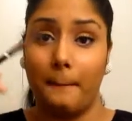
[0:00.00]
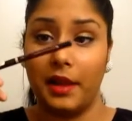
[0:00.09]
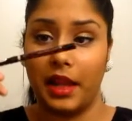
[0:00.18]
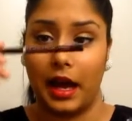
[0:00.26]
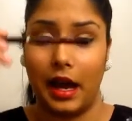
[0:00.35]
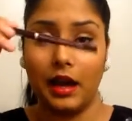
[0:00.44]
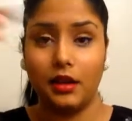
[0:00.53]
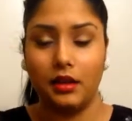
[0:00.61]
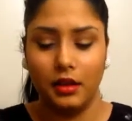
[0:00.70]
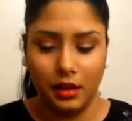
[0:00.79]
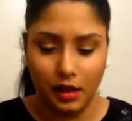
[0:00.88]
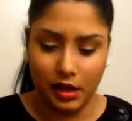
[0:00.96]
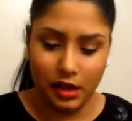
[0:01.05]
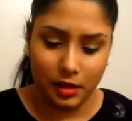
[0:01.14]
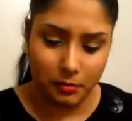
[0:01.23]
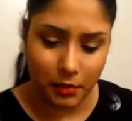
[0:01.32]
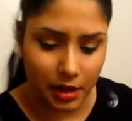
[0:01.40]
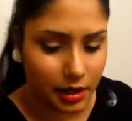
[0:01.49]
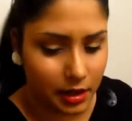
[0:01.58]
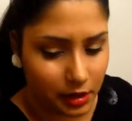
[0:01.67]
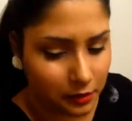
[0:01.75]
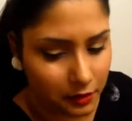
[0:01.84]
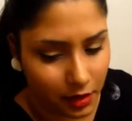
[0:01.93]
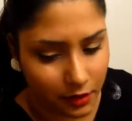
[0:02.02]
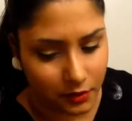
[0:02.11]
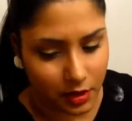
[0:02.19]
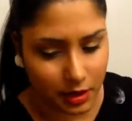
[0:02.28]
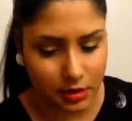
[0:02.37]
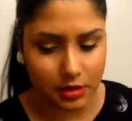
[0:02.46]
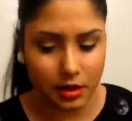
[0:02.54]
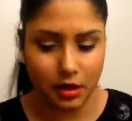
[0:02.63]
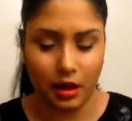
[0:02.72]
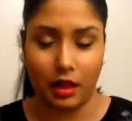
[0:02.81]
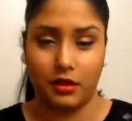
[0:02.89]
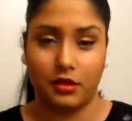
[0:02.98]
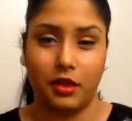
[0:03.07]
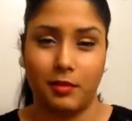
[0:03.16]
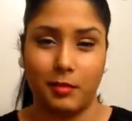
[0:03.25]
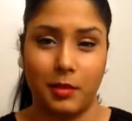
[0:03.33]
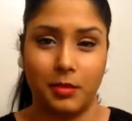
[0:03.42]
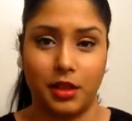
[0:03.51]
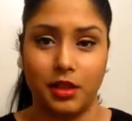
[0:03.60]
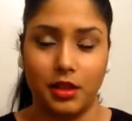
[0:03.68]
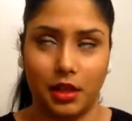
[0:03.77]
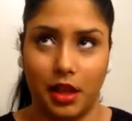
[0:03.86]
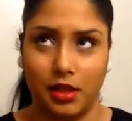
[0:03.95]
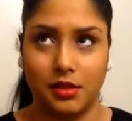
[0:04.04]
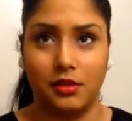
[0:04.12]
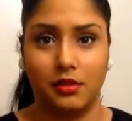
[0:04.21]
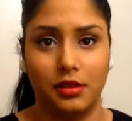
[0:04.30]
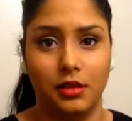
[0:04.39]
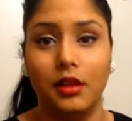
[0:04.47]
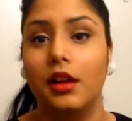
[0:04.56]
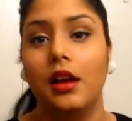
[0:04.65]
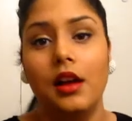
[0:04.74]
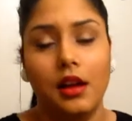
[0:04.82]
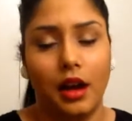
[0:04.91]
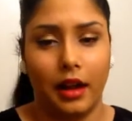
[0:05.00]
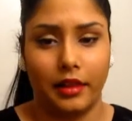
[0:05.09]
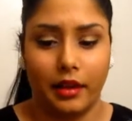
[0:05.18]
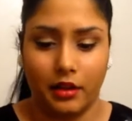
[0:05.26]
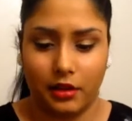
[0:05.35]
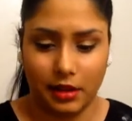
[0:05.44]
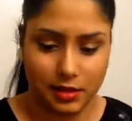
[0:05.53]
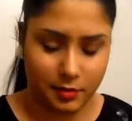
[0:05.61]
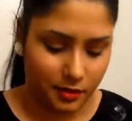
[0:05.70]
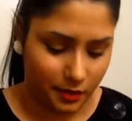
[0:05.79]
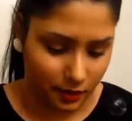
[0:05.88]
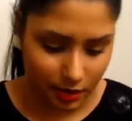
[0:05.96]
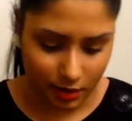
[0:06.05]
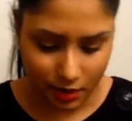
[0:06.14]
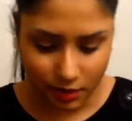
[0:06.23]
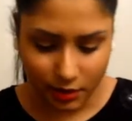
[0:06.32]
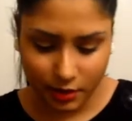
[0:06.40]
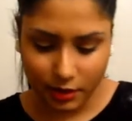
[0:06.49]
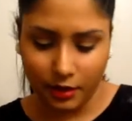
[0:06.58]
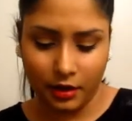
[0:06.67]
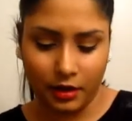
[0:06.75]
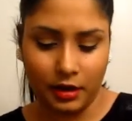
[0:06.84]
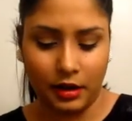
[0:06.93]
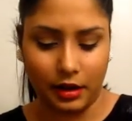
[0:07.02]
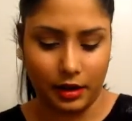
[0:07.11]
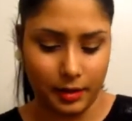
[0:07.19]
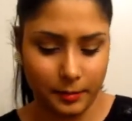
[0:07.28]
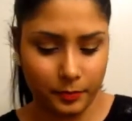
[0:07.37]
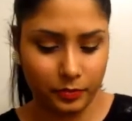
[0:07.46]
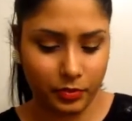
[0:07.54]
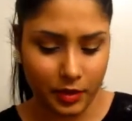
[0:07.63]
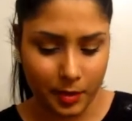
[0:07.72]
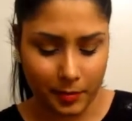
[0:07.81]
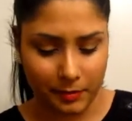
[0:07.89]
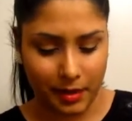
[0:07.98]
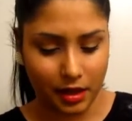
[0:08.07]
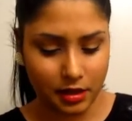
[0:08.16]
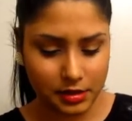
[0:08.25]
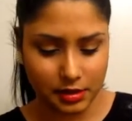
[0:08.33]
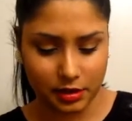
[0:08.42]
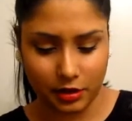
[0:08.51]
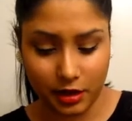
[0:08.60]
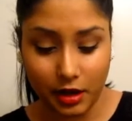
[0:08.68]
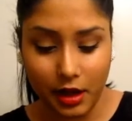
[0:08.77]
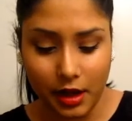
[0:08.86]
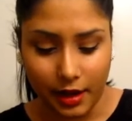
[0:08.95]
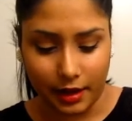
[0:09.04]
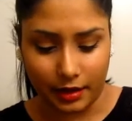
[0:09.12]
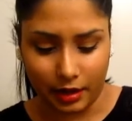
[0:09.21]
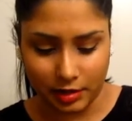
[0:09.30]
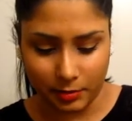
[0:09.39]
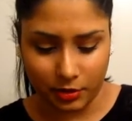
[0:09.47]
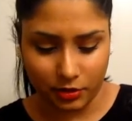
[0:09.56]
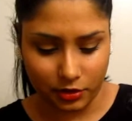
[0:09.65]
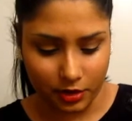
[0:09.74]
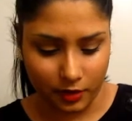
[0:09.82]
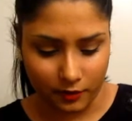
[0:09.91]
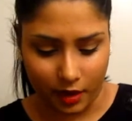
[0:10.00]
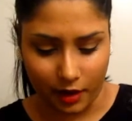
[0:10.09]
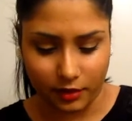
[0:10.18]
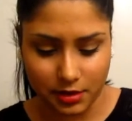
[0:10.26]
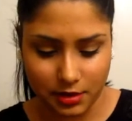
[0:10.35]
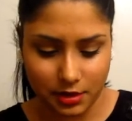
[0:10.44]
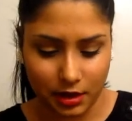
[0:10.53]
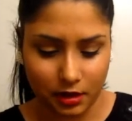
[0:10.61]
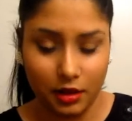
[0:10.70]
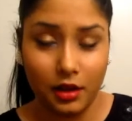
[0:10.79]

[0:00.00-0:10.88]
Black. My favorite, other than the Maybelline Colossal eyeliner, that's my favorite eyeliner. My MAC concealer in NW35. This is like